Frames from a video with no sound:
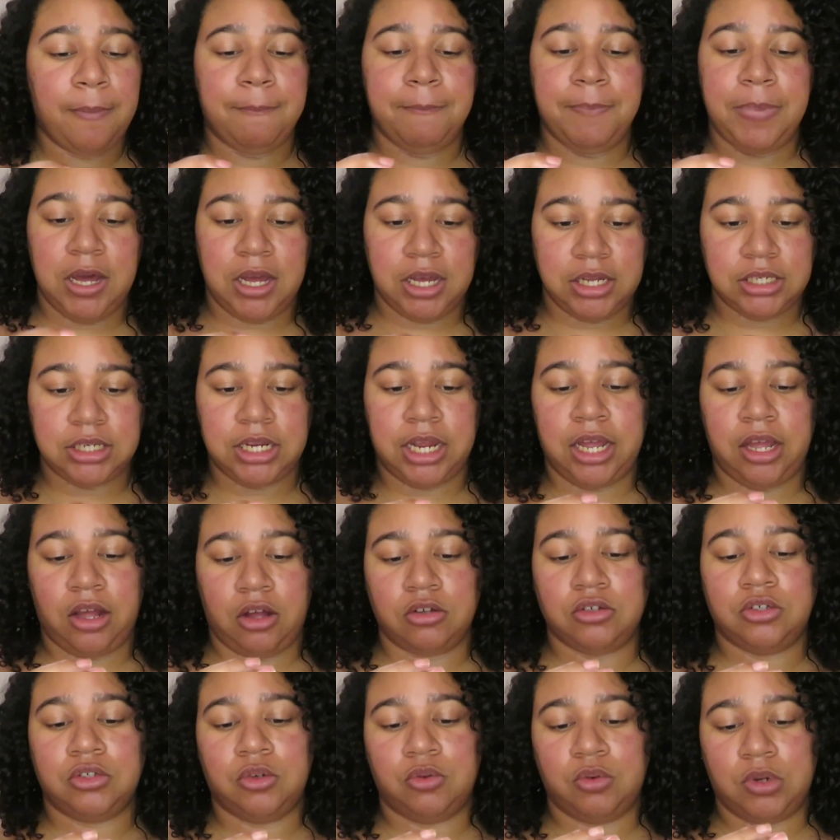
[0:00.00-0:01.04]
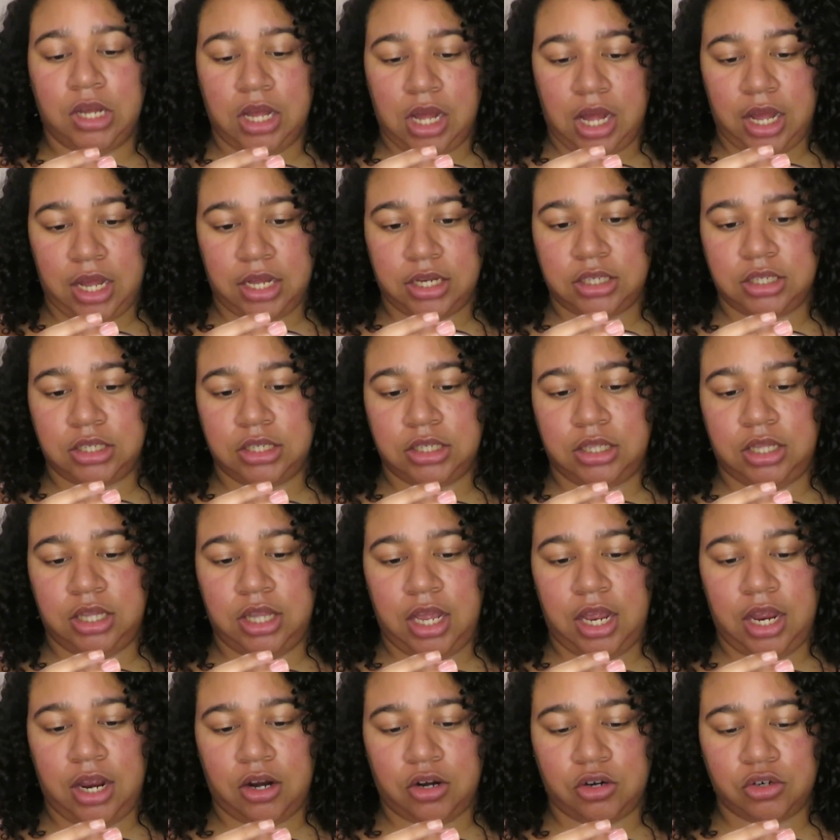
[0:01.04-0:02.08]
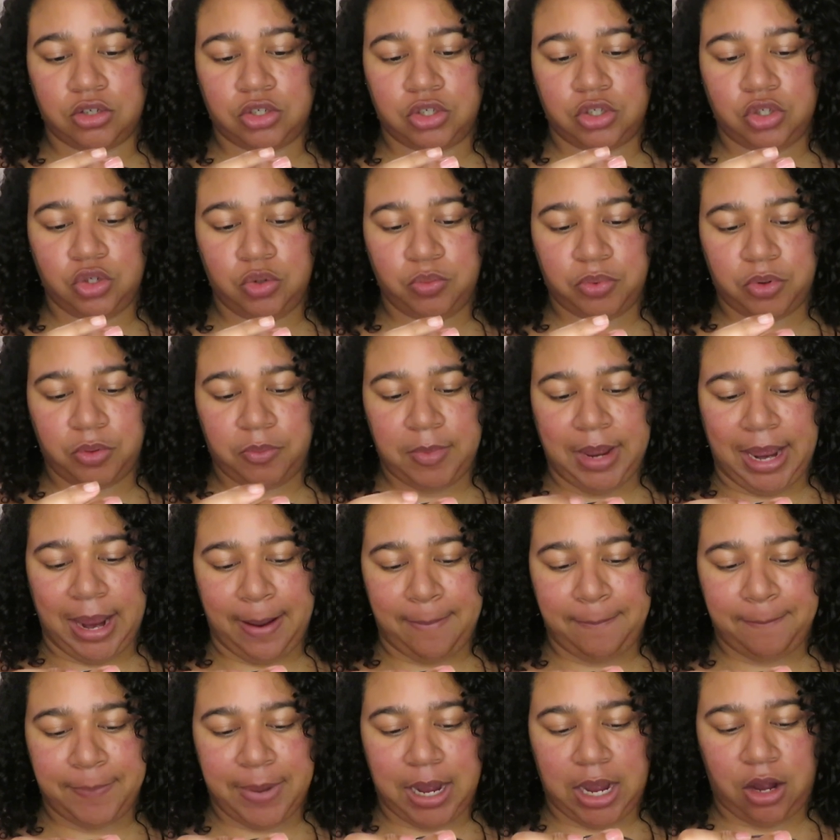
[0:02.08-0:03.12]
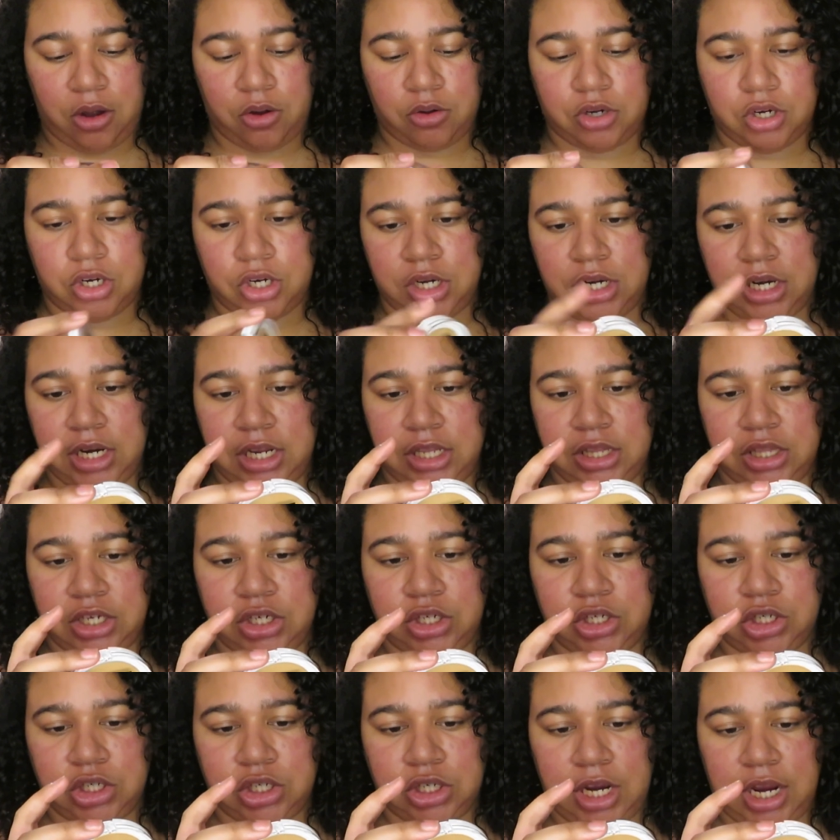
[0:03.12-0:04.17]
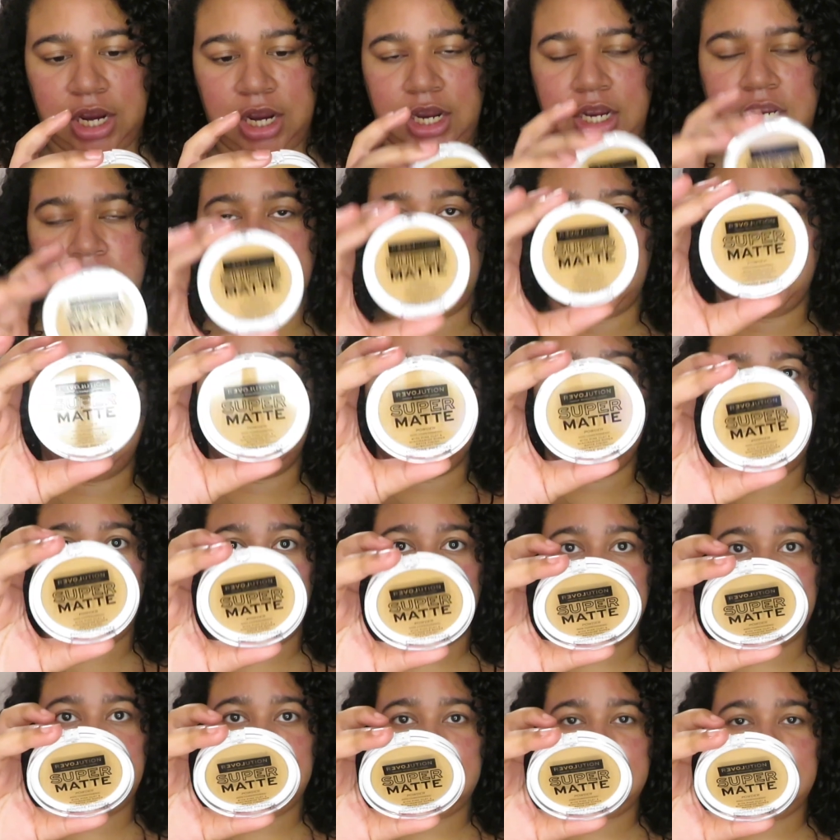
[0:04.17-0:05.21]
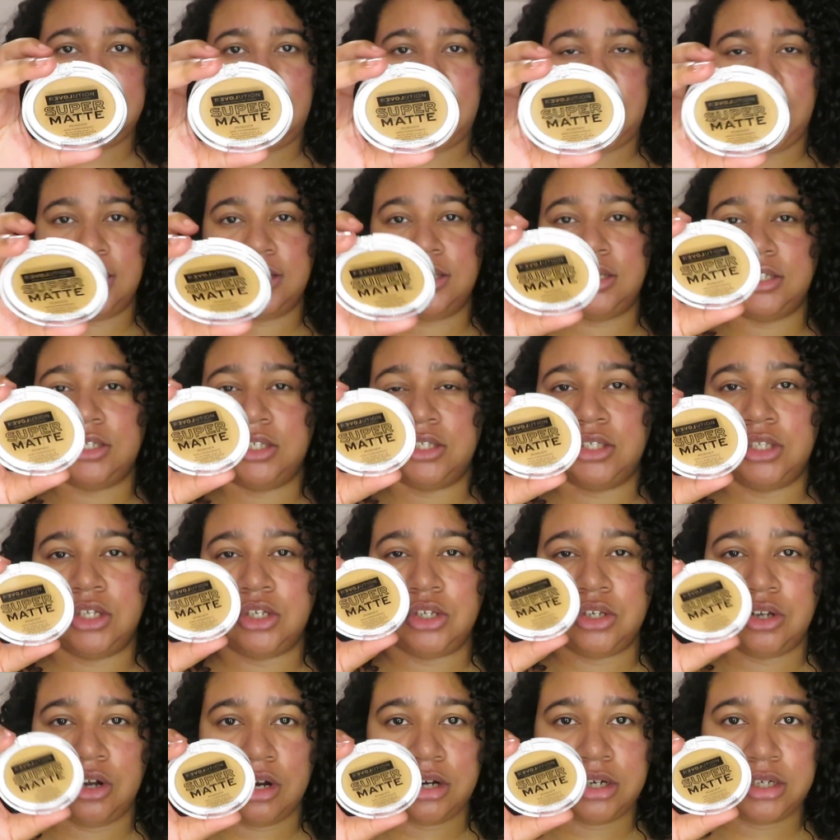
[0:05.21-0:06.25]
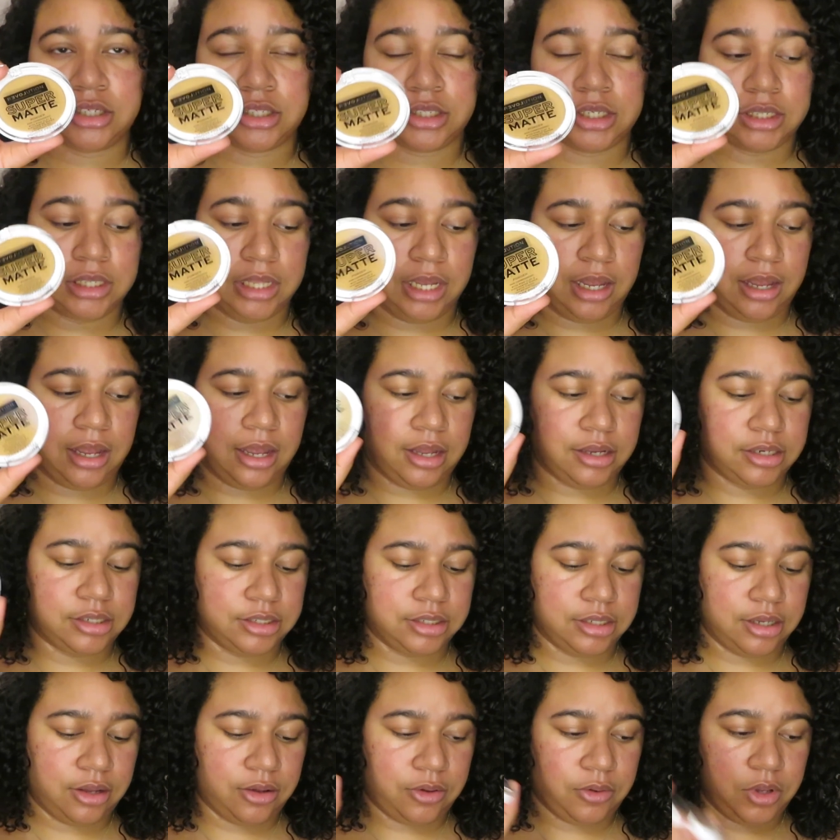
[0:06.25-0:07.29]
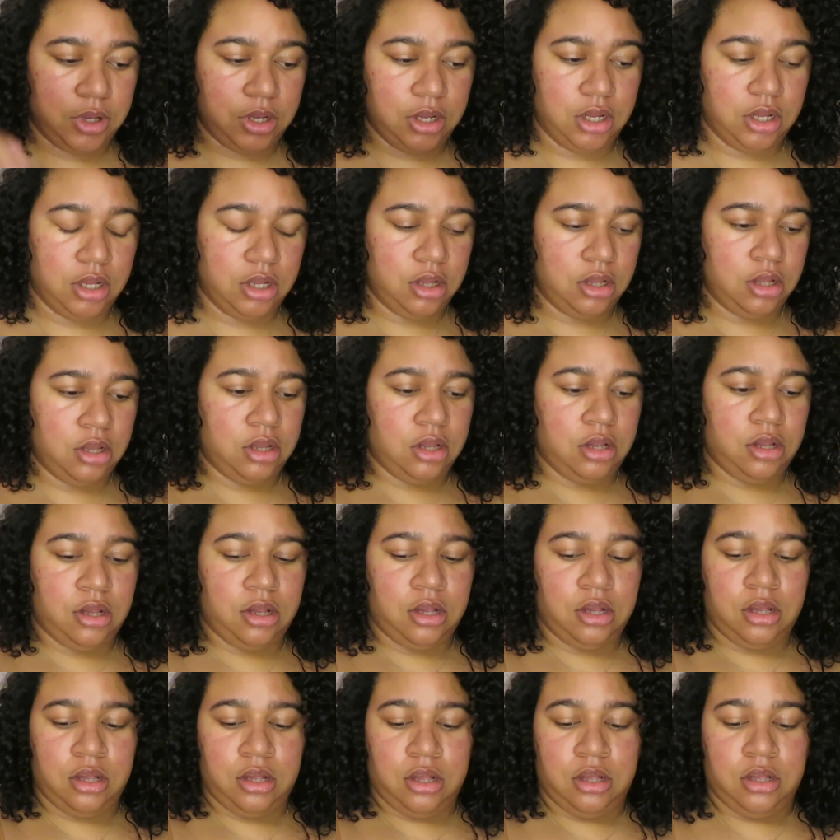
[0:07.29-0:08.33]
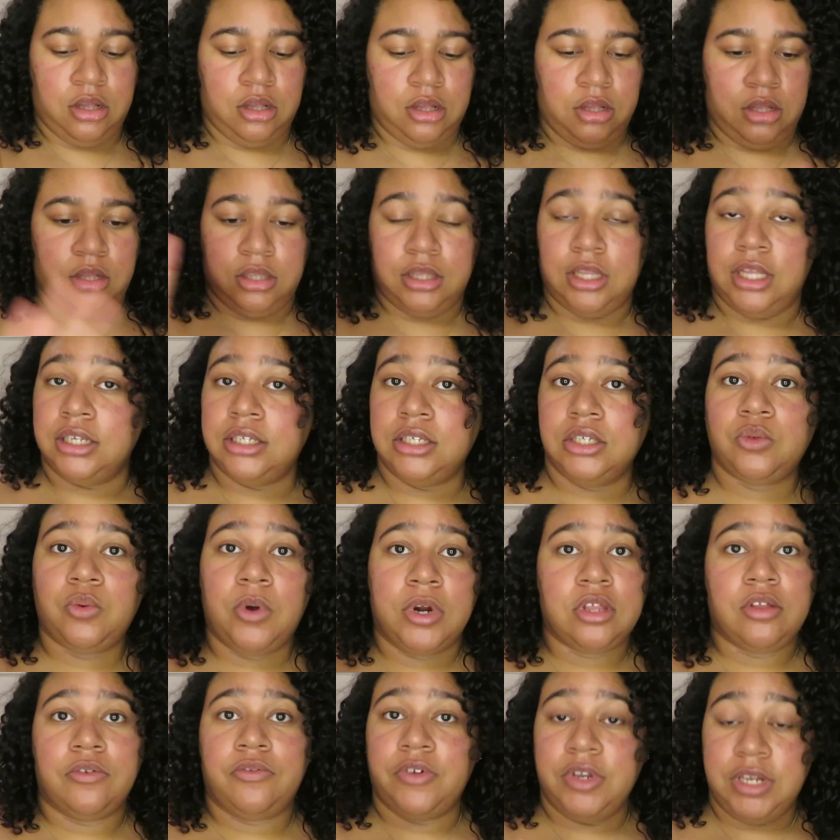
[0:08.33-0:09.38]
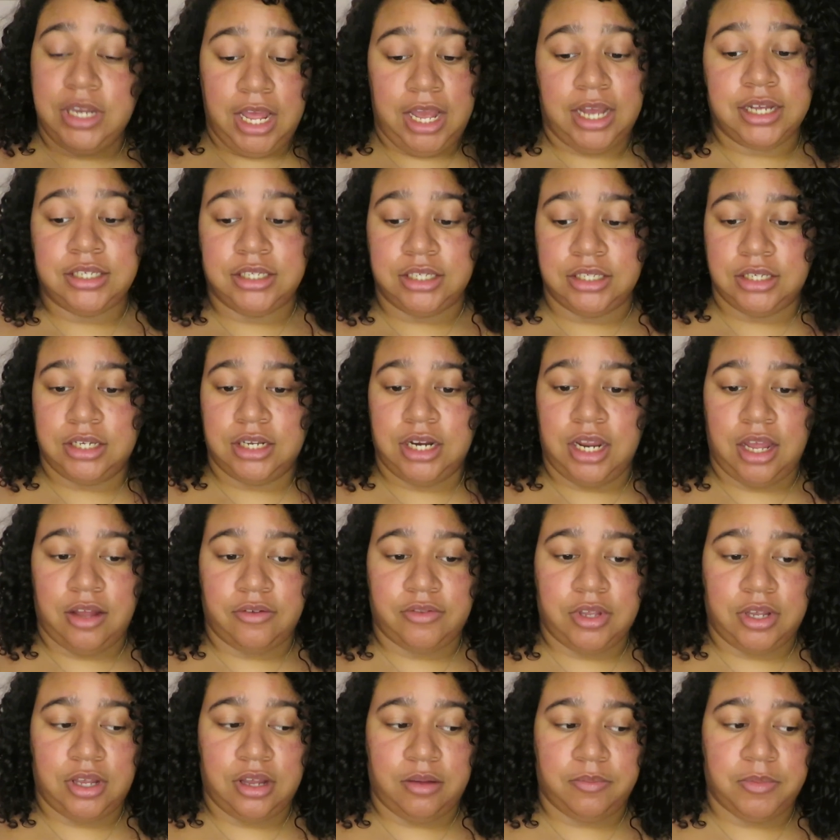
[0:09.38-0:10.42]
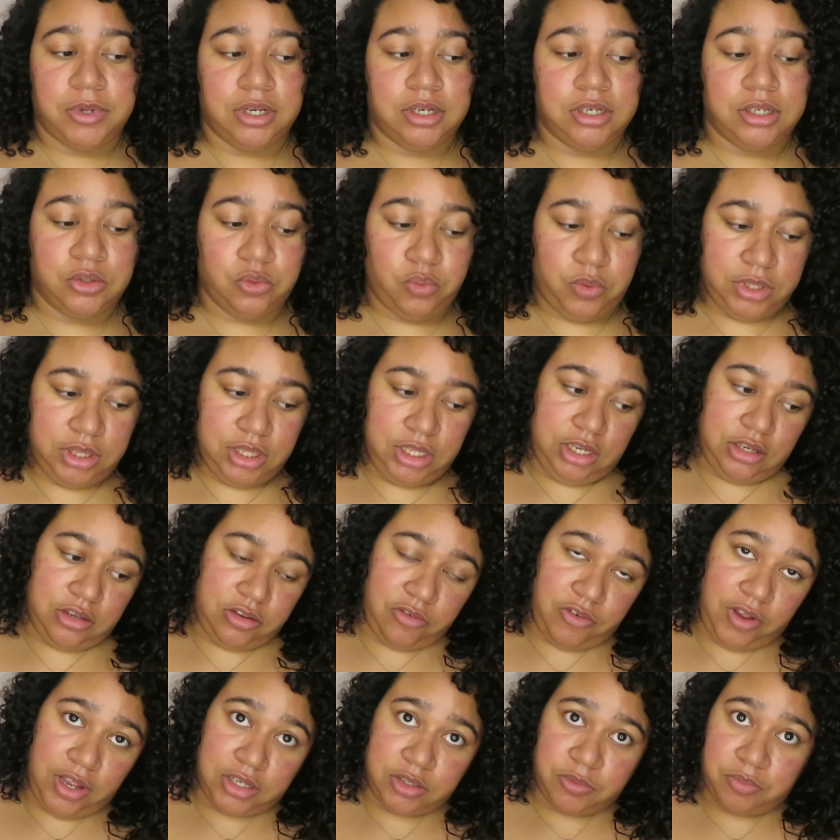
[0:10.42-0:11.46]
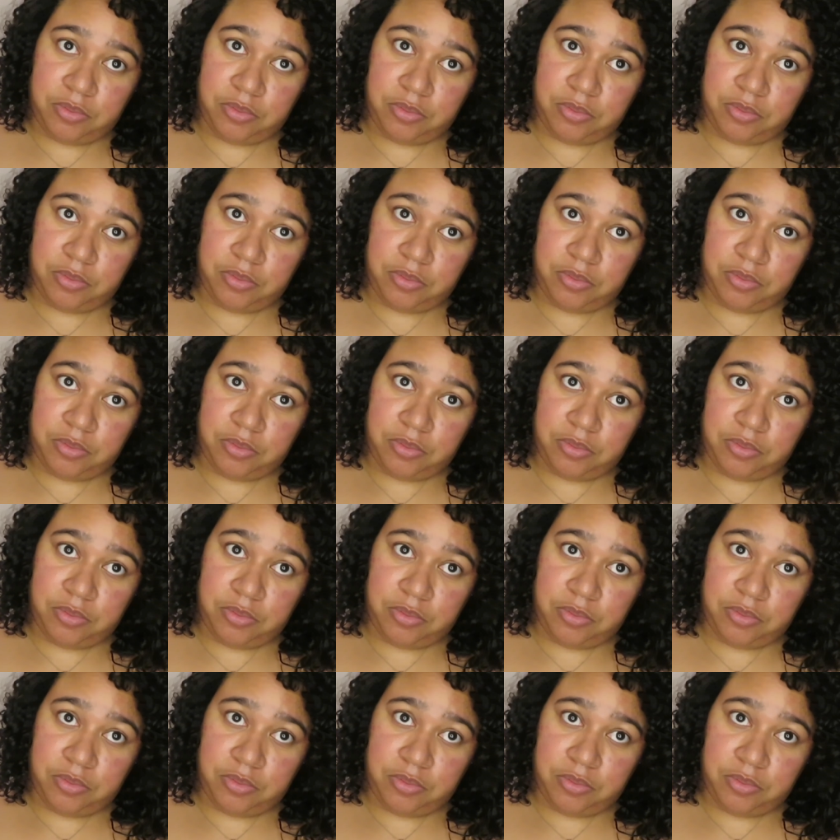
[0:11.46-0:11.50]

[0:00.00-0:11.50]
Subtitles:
But I also got their Super Matte Powder in the shade Dark Tan. This is the darkest that they had. So this is where the finesse is gonna have to come in, is with these face